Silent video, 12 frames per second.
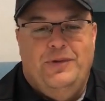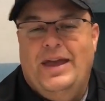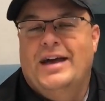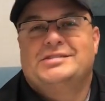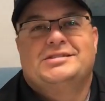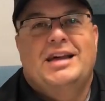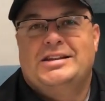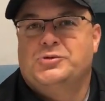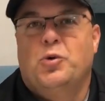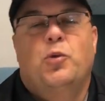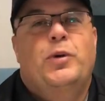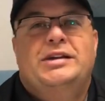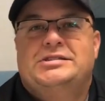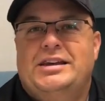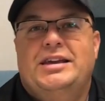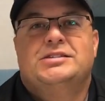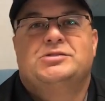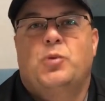yes, that's what we
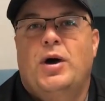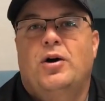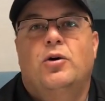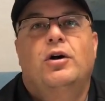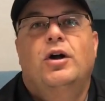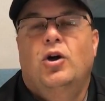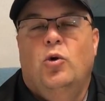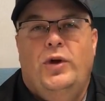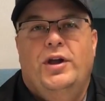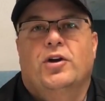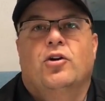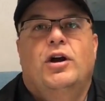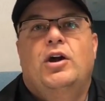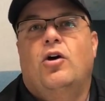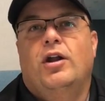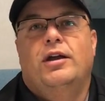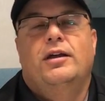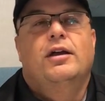see as well. We agree
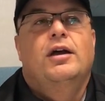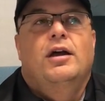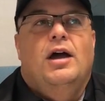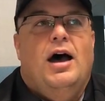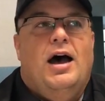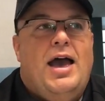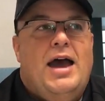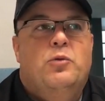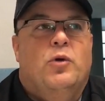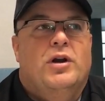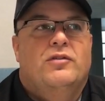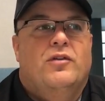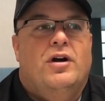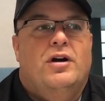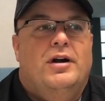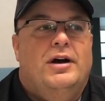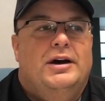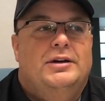on it. I had one of
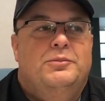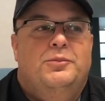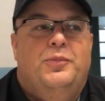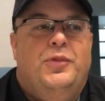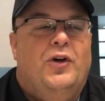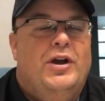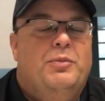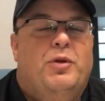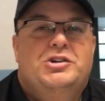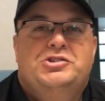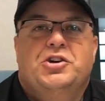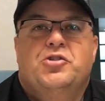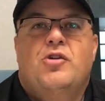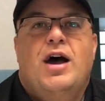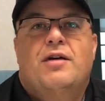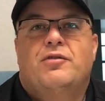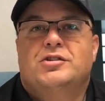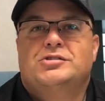our 30-plus year
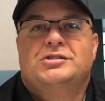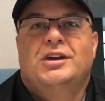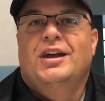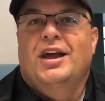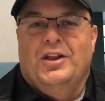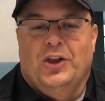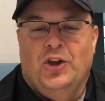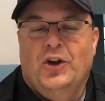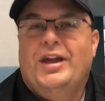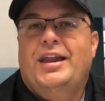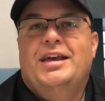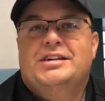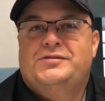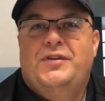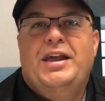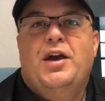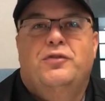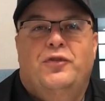drivers look at his
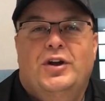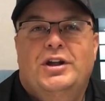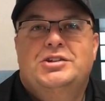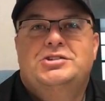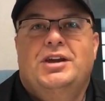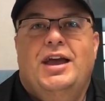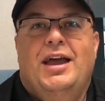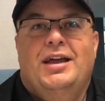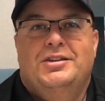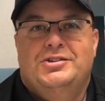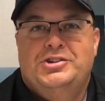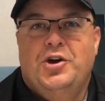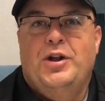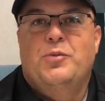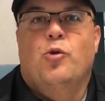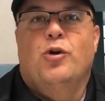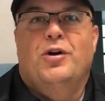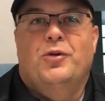video footage and showed
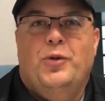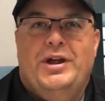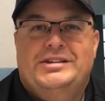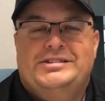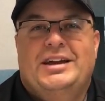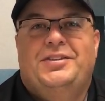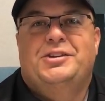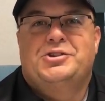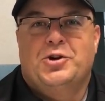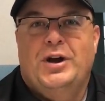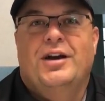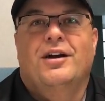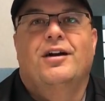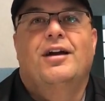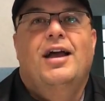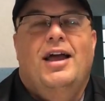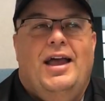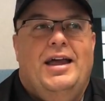him where we'd set the trigger,
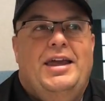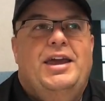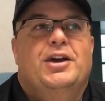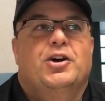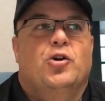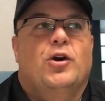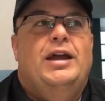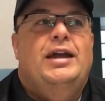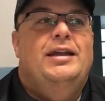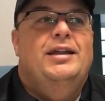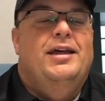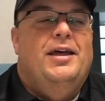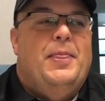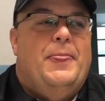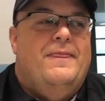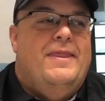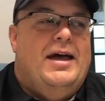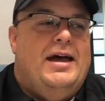and he agreed
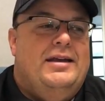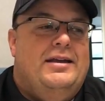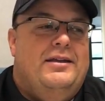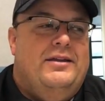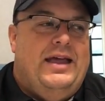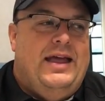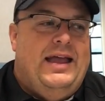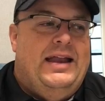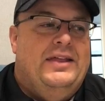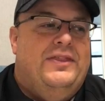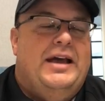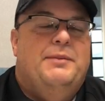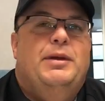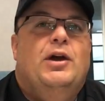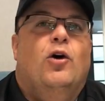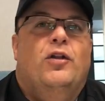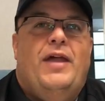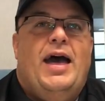that anything
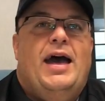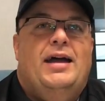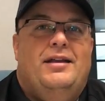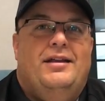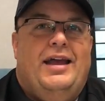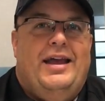beyond that